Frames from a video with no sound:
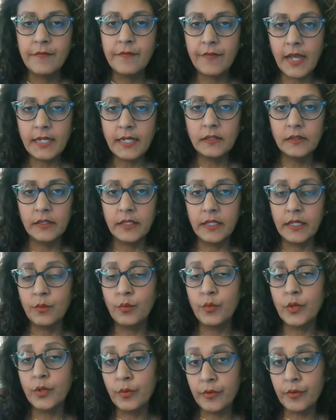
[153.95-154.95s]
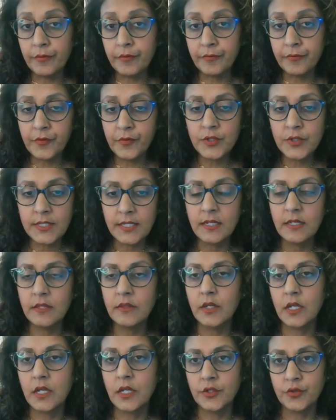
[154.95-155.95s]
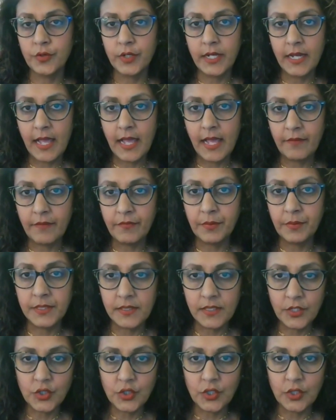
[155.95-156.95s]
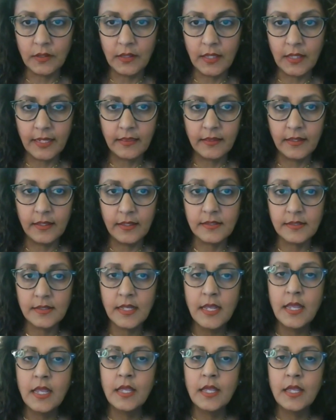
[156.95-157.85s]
Finally, we were the first city in the country to have a position like this.